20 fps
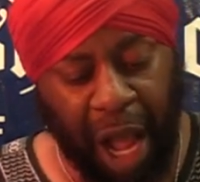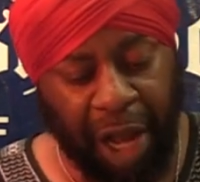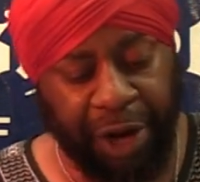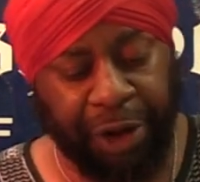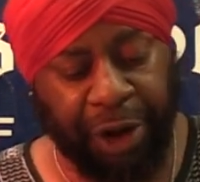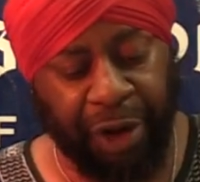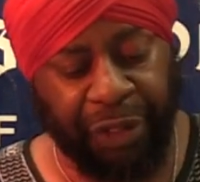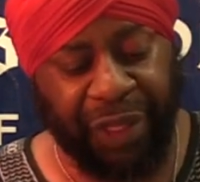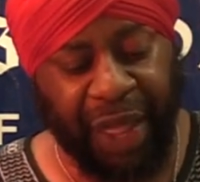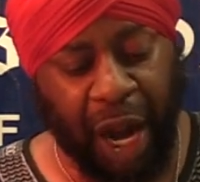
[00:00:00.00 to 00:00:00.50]

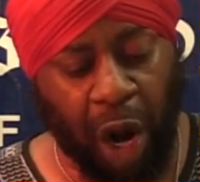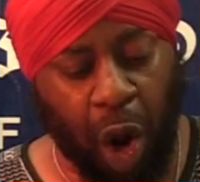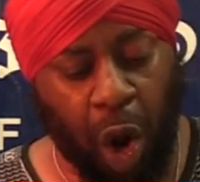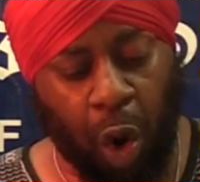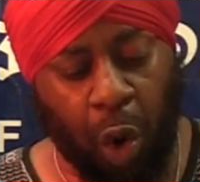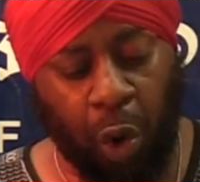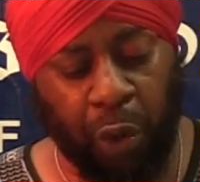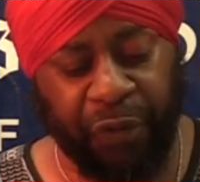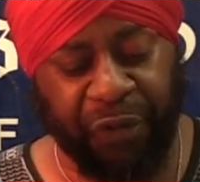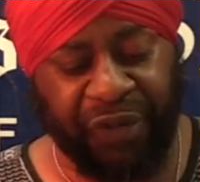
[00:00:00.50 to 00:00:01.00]
under their
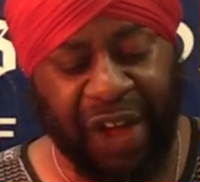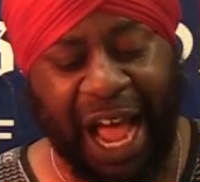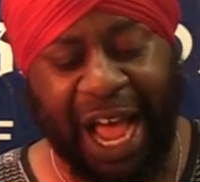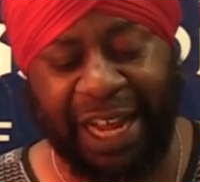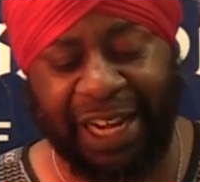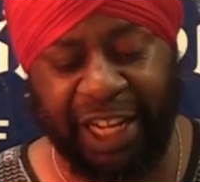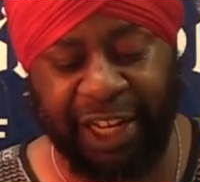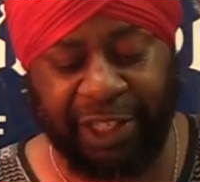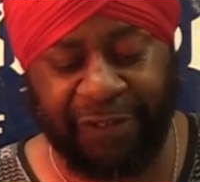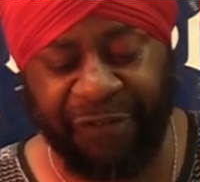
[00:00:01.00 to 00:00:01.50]
own
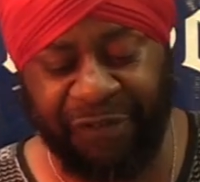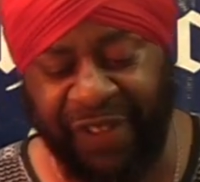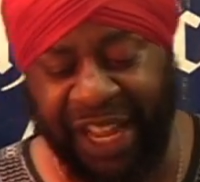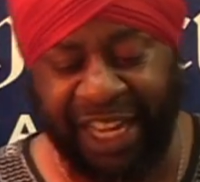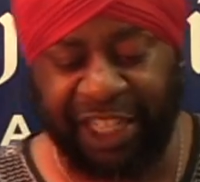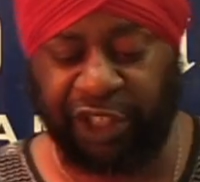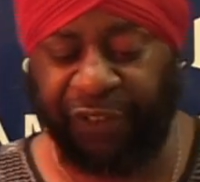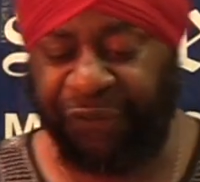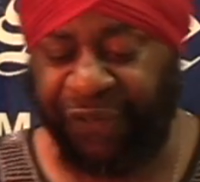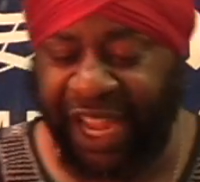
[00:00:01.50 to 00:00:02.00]
vine and
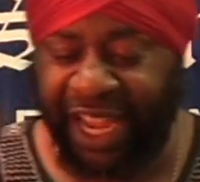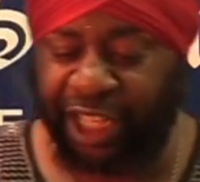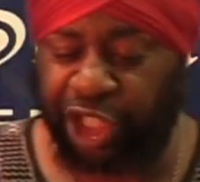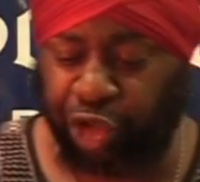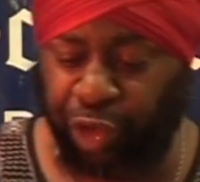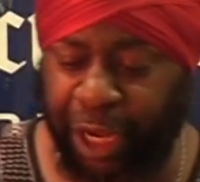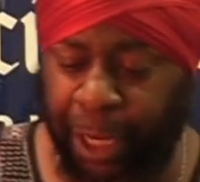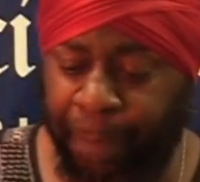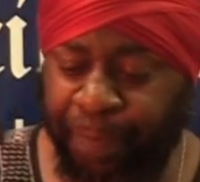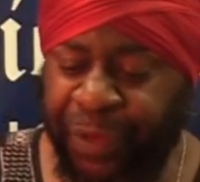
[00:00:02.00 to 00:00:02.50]
fig
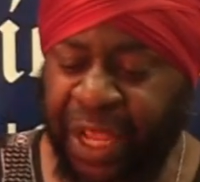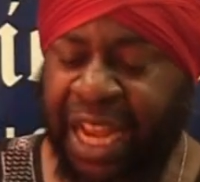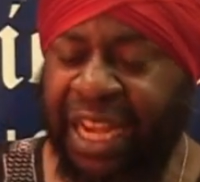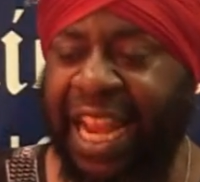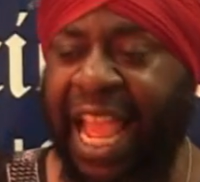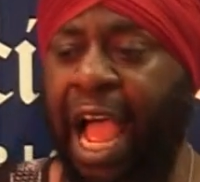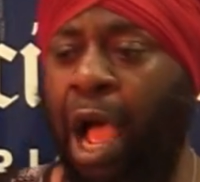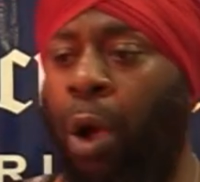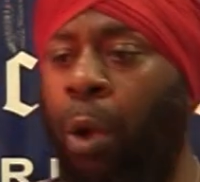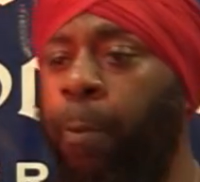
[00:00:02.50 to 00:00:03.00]
tree.
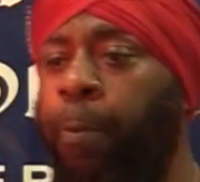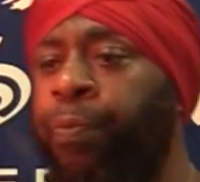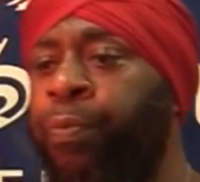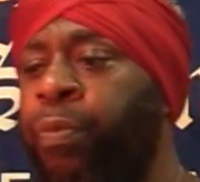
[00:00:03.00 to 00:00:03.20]
Now,